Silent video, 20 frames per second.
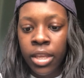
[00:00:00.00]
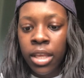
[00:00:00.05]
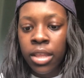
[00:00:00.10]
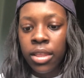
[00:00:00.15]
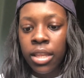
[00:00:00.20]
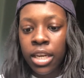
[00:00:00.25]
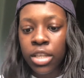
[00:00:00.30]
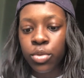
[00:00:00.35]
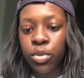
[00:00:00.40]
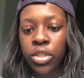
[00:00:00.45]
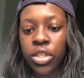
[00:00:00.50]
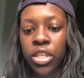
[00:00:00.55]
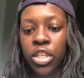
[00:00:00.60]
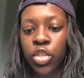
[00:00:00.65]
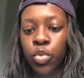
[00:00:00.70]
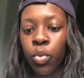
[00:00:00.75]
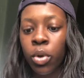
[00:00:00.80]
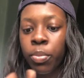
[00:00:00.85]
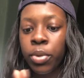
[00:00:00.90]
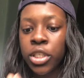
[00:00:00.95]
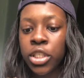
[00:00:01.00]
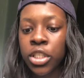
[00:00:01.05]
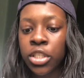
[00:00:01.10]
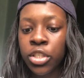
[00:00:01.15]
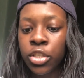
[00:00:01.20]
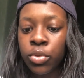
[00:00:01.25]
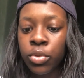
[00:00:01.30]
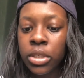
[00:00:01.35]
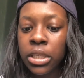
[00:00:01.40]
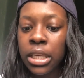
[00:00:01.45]
The next question is, what
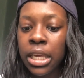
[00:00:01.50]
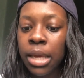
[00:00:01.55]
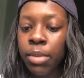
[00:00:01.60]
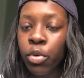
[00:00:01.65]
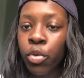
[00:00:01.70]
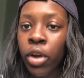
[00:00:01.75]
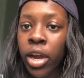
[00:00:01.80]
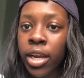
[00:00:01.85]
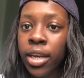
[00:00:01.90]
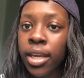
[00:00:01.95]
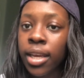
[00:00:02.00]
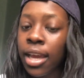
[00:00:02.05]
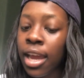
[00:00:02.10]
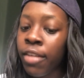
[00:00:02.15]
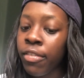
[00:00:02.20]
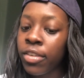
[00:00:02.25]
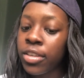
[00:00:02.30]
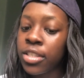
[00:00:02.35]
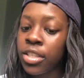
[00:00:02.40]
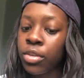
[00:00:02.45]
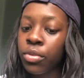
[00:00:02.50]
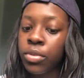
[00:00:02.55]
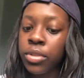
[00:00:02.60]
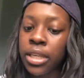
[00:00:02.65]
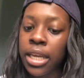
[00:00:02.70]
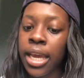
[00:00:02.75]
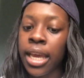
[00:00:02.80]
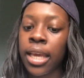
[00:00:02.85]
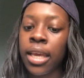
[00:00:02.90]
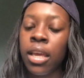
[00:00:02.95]
pushes you to keep grinding every single
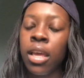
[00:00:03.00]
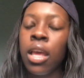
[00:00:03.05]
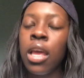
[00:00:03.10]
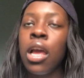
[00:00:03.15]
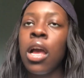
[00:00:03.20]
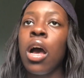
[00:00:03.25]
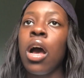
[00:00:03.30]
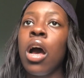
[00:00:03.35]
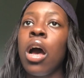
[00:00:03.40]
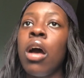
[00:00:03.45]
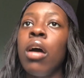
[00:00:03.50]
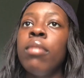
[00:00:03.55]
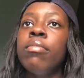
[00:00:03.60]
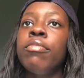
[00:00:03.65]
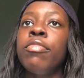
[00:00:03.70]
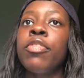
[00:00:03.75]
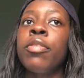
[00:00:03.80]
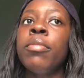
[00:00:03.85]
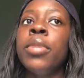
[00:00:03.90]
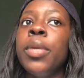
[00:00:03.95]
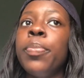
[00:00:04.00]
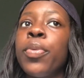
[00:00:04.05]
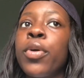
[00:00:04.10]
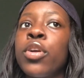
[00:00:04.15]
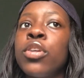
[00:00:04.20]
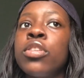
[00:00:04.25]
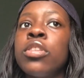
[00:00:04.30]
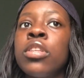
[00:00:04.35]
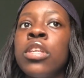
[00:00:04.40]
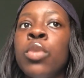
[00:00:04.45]
day? For me
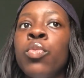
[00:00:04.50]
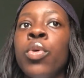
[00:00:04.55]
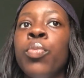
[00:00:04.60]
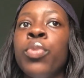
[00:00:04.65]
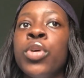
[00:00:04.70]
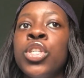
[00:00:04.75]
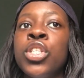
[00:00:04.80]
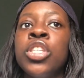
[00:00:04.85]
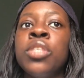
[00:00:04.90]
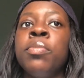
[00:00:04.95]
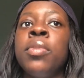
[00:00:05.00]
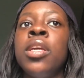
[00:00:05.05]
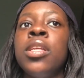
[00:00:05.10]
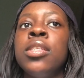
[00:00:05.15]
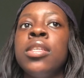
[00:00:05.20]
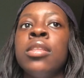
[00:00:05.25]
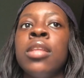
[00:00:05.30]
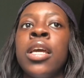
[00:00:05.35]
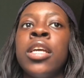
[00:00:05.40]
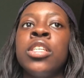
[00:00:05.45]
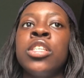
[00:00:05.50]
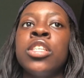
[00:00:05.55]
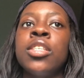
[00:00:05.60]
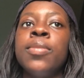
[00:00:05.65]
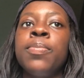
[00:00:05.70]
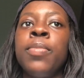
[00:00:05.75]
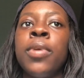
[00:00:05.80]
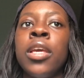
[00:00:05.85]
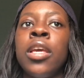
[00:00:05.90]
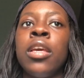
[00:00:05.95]
personally, what pushes me to
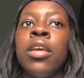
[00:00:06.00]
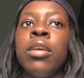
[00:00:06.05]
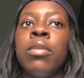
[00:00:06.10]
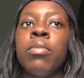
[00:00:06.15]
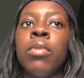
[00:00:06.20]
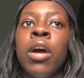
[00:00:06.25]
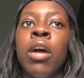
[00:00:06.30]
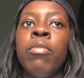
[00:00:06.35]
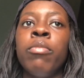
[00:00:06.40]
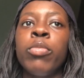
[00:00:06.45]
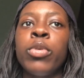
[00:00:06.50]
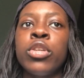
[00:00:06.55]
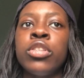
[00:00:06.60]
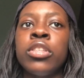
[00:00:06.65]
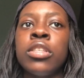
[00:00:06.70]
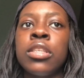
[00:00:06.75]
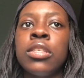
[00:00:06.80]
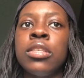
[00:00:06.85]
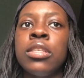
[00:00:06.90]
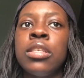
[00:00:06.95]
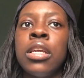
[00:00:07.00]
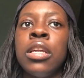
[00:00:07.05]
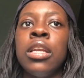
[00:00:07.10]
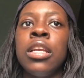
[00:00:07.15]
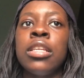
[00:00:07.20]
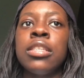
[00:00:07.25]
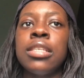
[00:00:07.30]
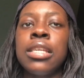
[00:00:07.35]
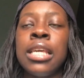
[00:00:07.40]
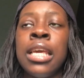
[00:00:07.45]
just be persistent
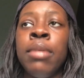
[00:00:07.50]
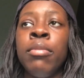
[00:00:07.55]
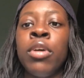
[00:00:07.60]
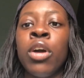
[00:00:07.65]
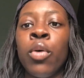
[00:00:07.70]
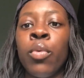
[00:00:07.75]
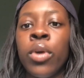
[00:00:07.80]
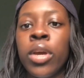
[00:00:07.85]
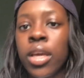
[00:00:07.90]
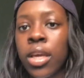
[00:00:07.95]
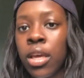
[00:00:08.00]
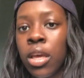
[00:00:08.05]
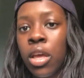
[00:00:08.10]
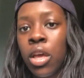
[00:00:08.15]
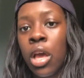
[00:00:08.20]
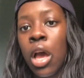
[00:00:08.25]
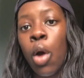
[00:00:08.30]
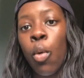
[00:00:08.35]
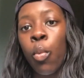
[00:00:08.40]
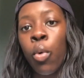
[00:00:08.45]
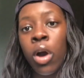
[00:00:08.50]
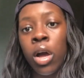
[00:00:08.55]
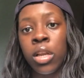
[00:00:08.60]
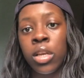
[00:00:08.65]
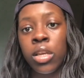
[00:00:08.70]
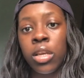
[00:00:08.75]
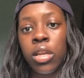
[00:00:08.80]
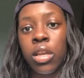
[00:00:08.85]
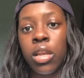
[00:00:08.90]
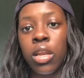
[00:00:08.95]
and to keep going,
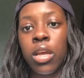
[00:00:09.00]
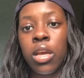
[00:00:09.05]
one